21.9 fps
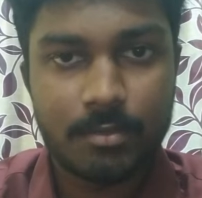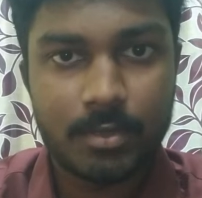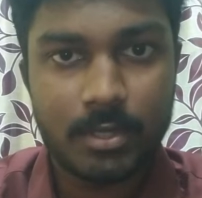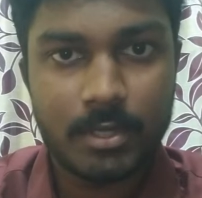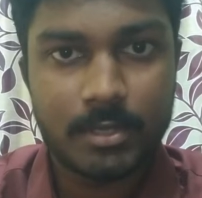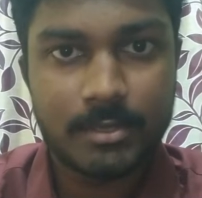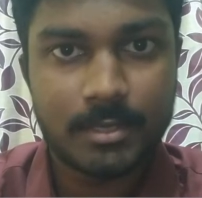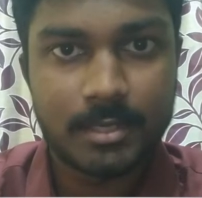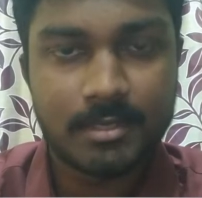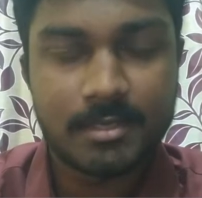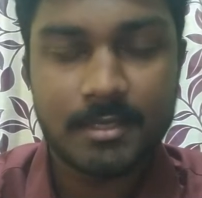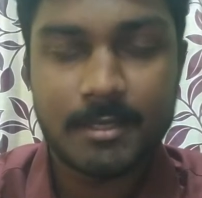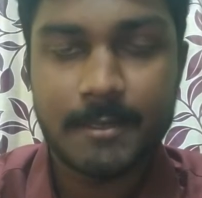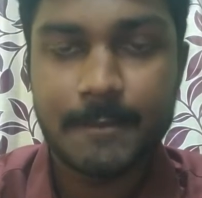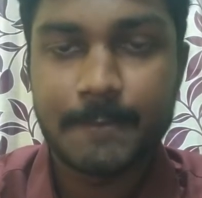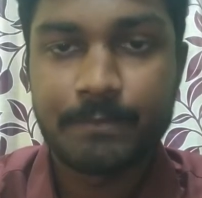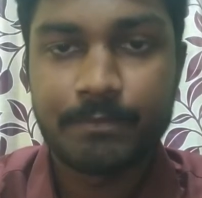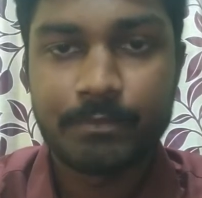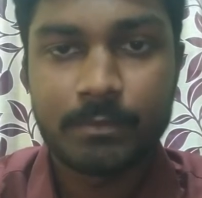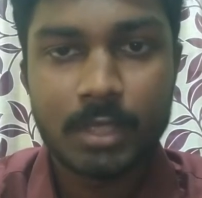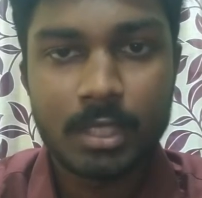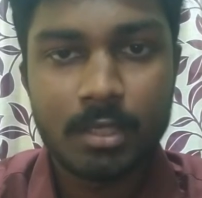process.
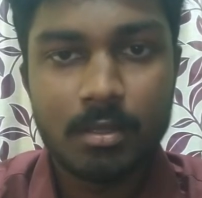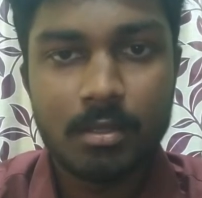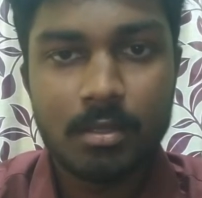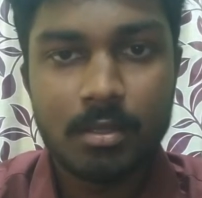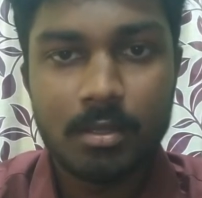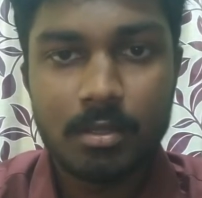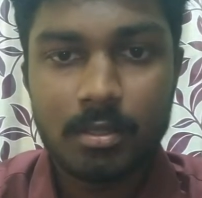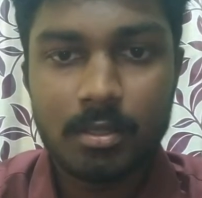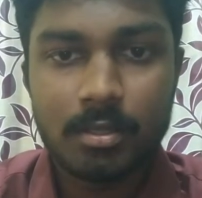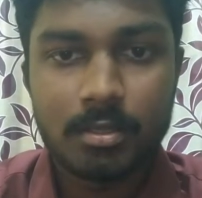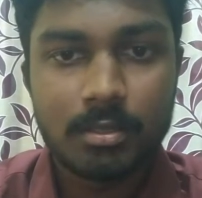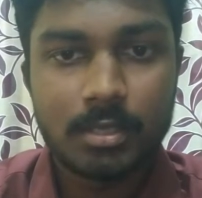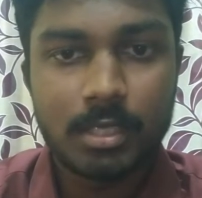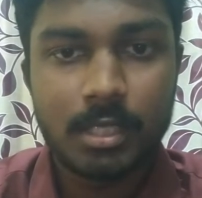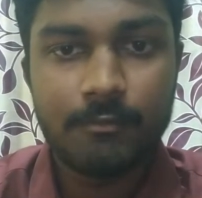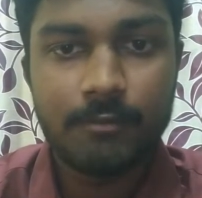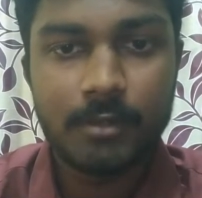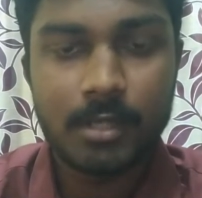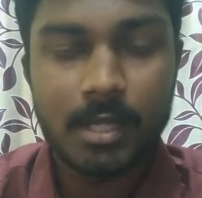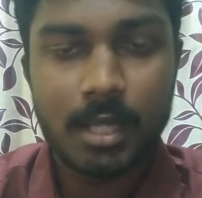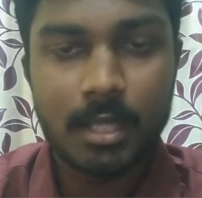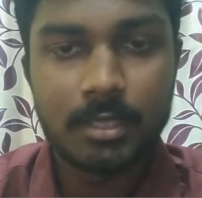Then
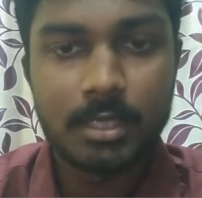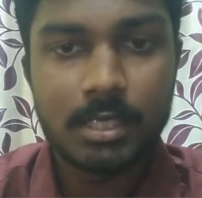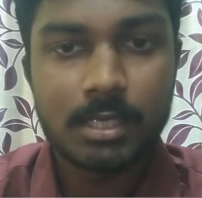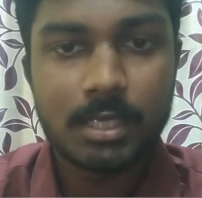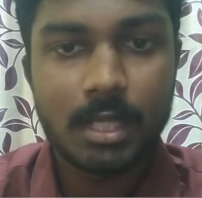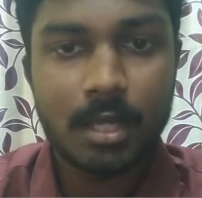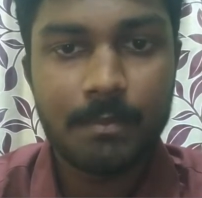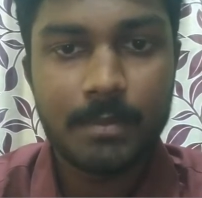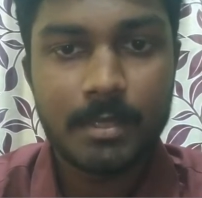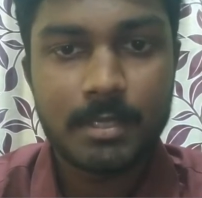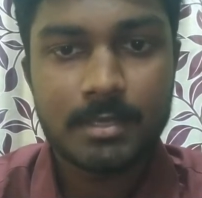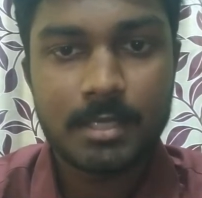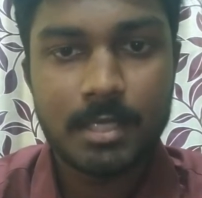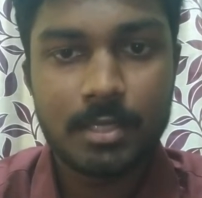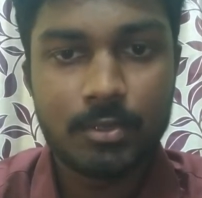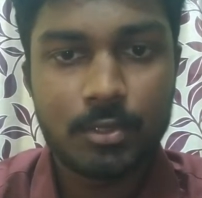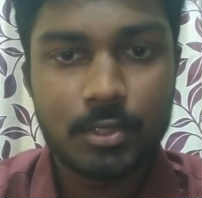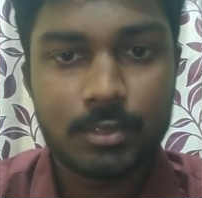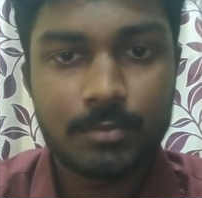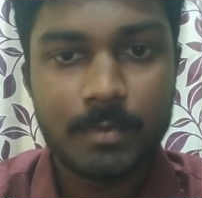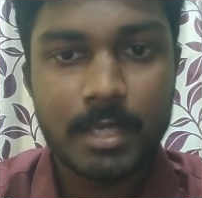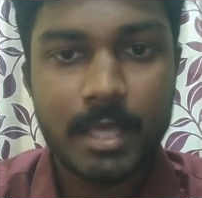for other topics, I
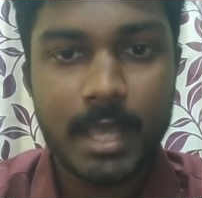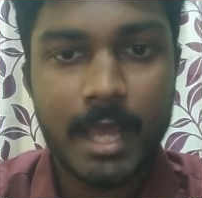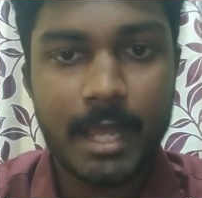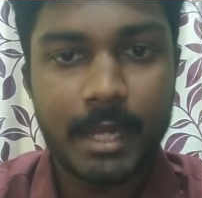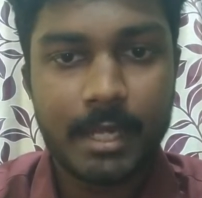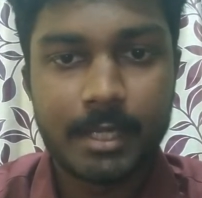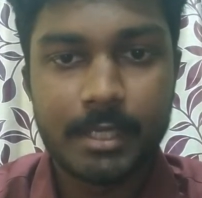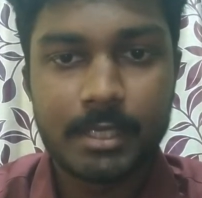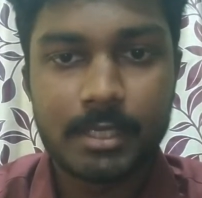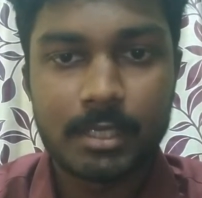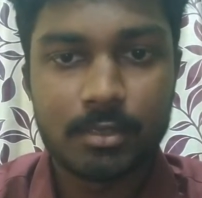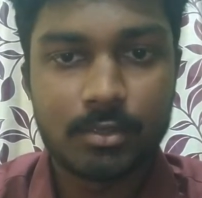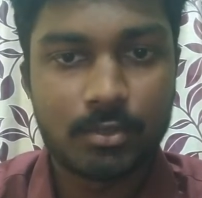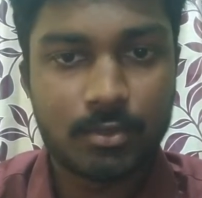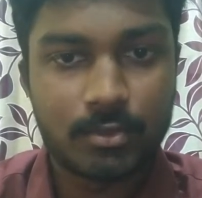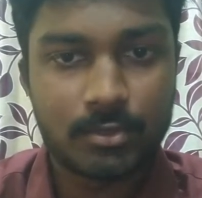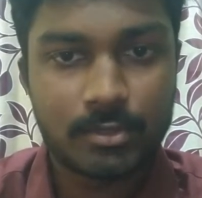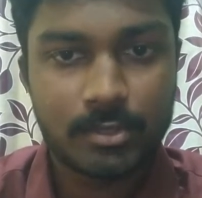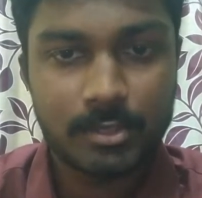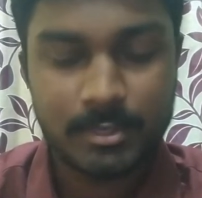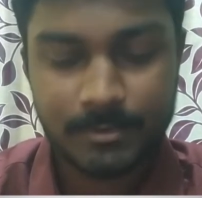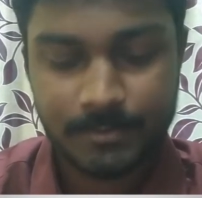used my handwritten
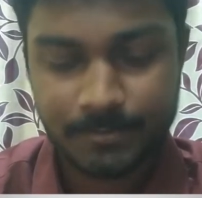notes.